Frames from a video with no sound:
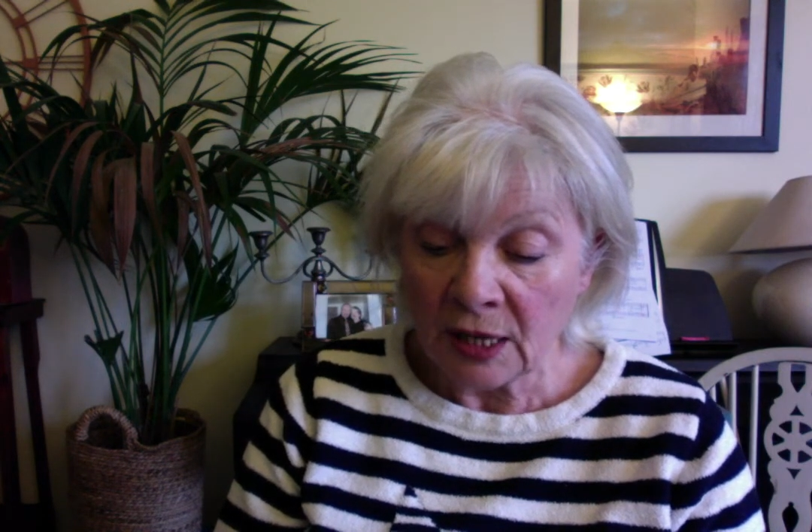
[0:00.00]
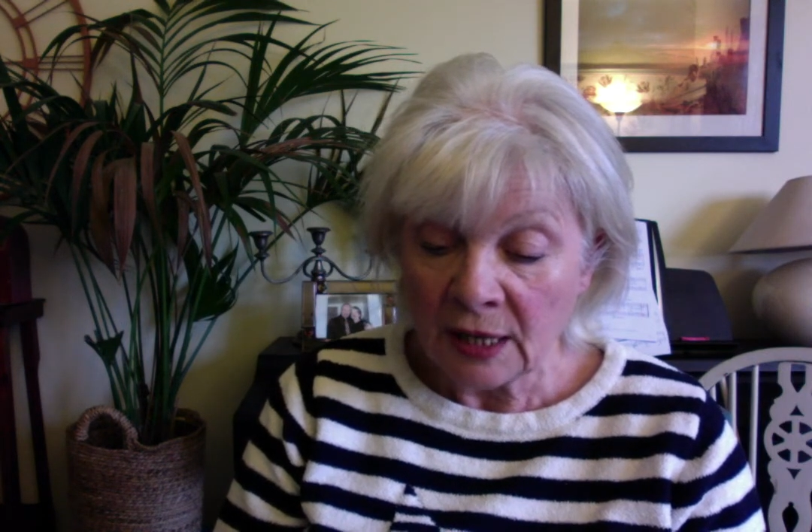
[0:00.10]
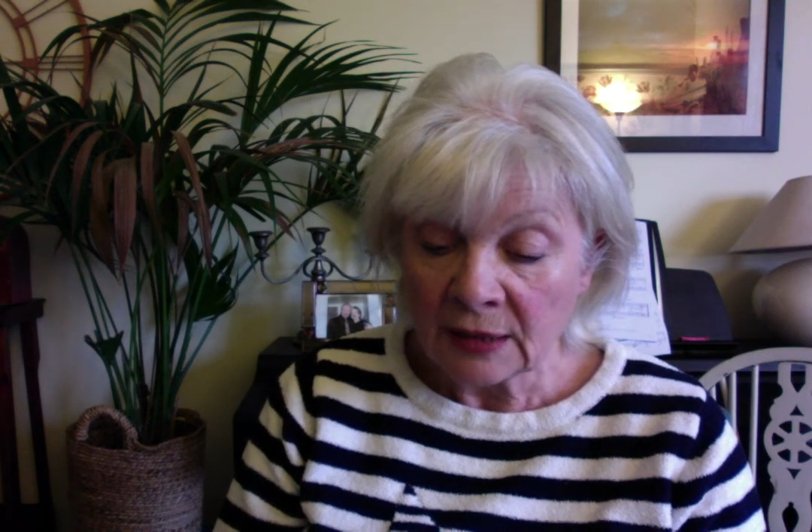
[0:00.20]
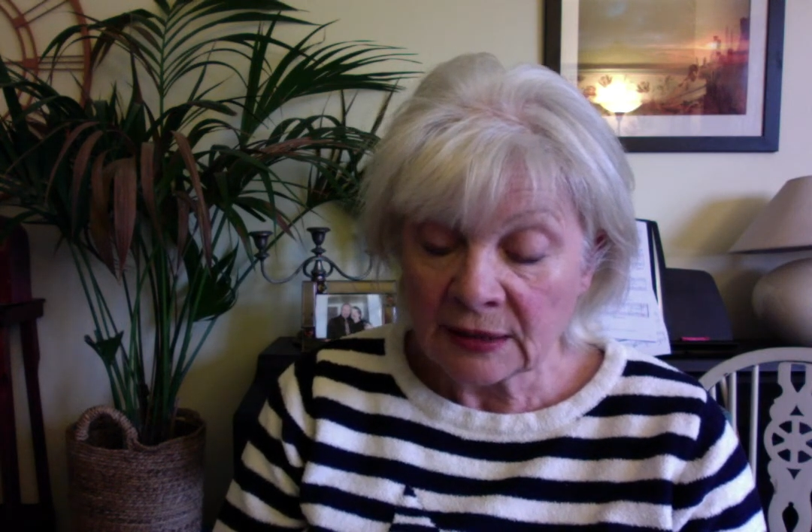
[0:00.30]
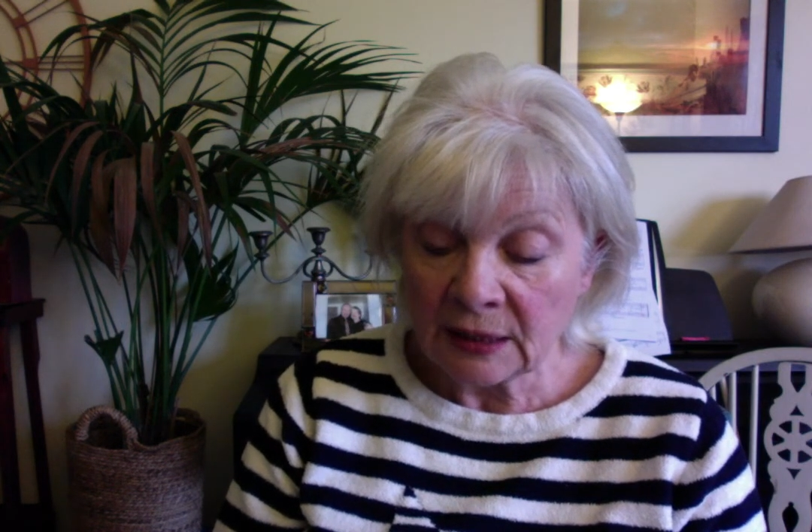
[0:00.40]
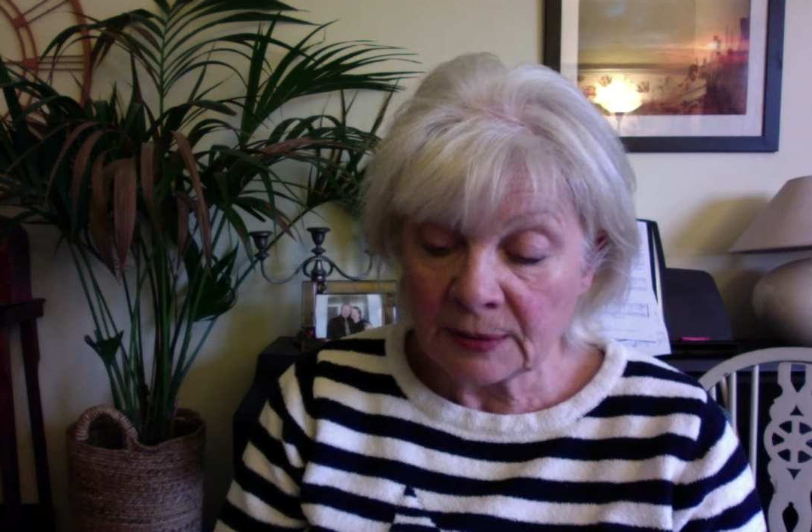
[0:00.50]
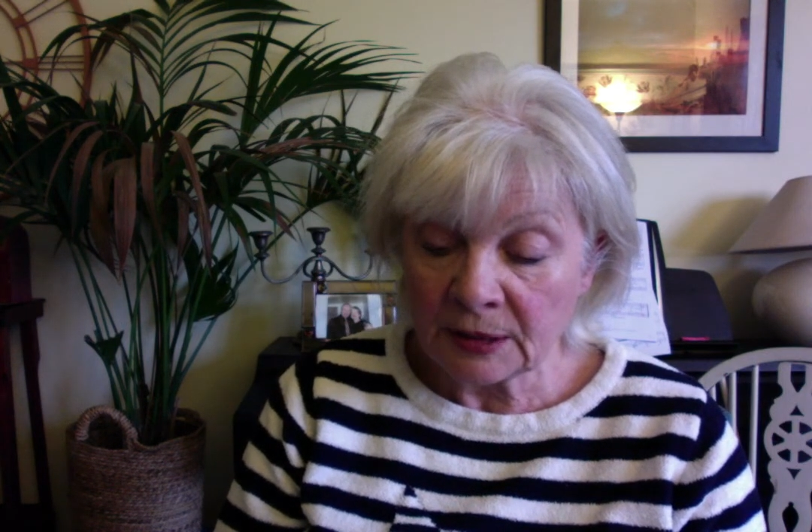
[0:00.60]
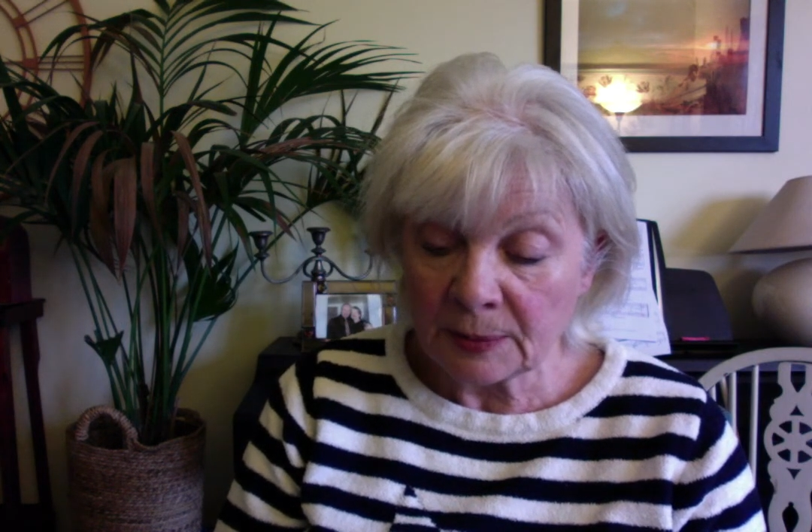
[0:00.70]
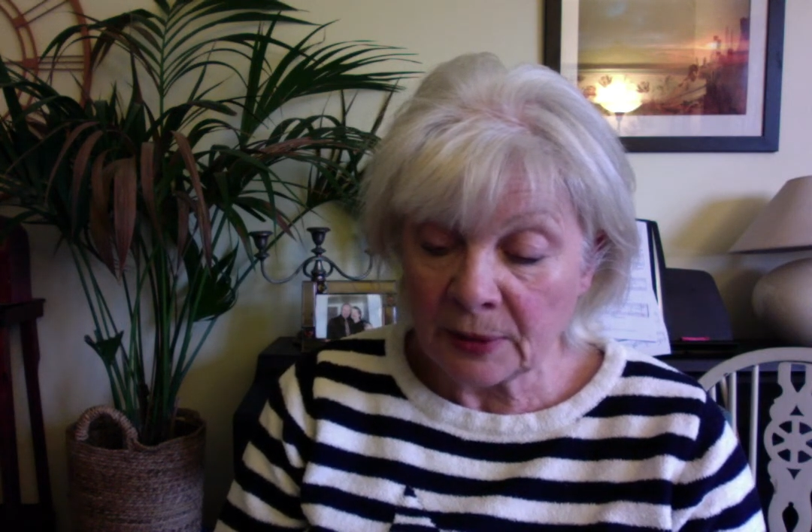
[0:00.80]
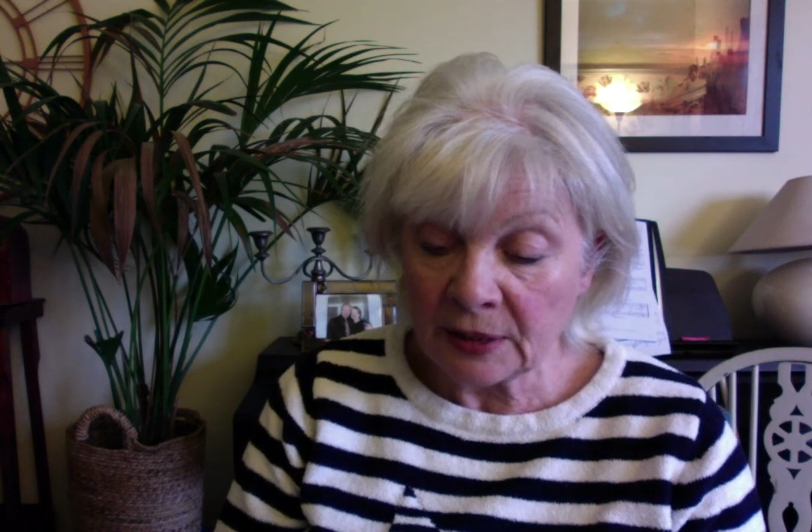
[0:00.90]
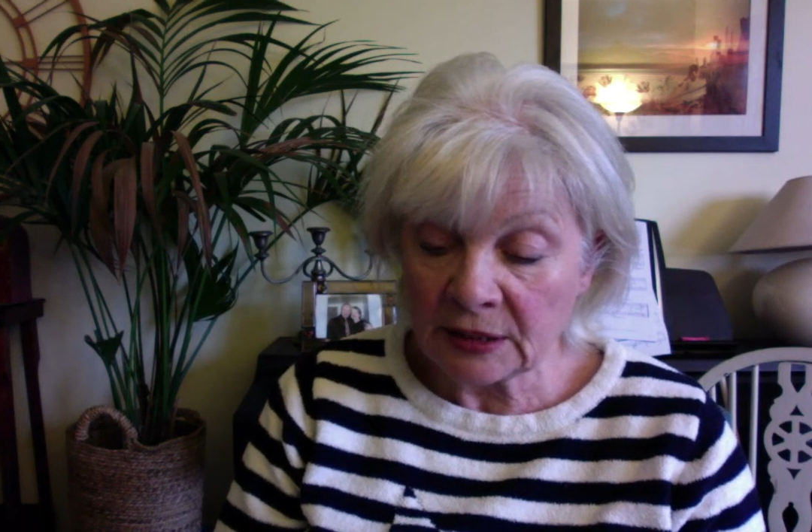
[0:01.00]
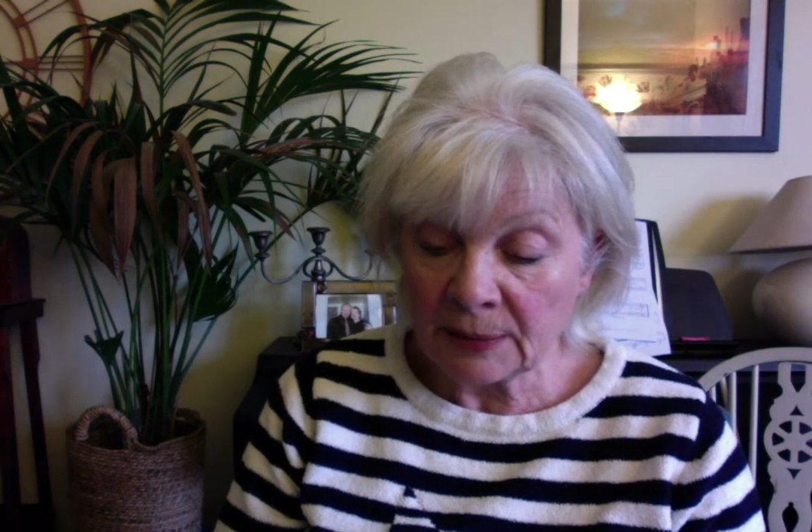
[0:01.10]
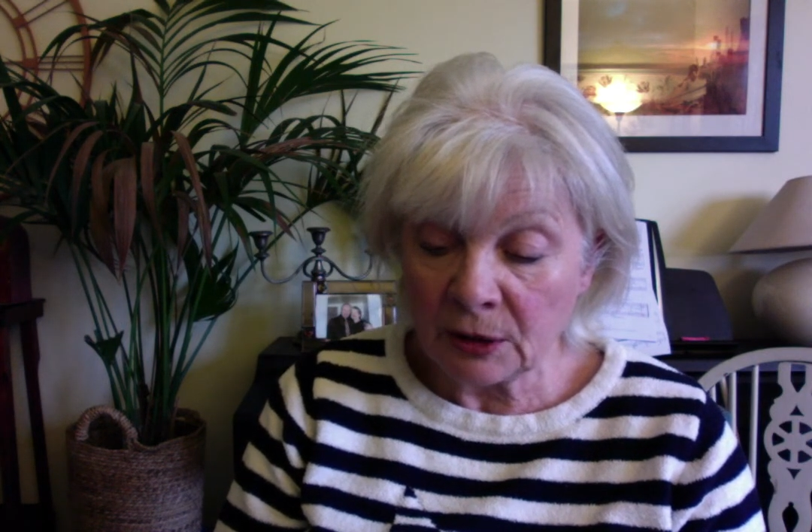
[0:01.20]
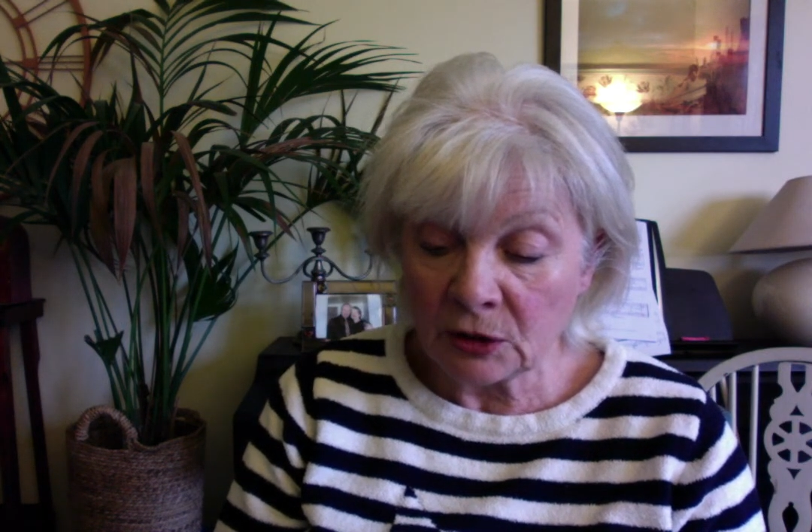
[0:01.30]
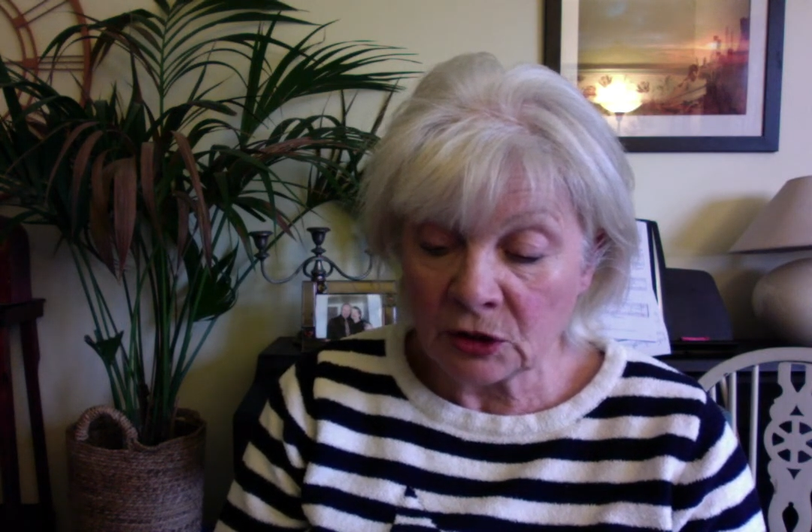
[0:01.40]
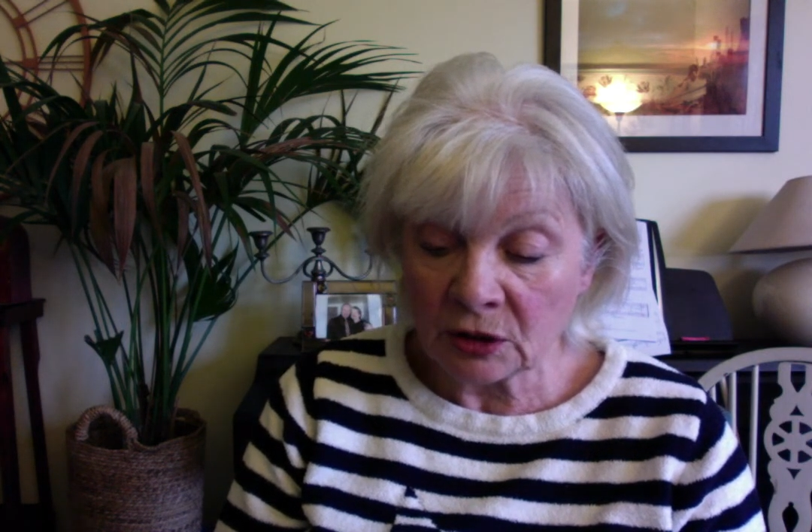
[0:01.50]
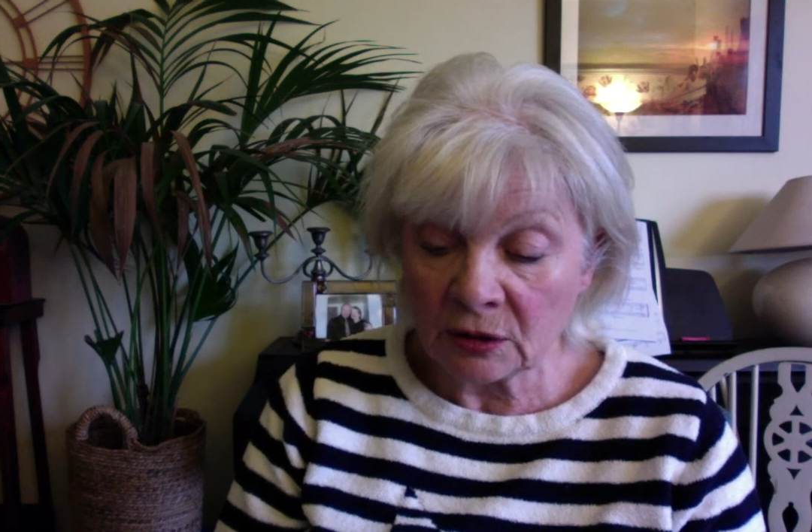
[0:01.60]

some suppressed emotion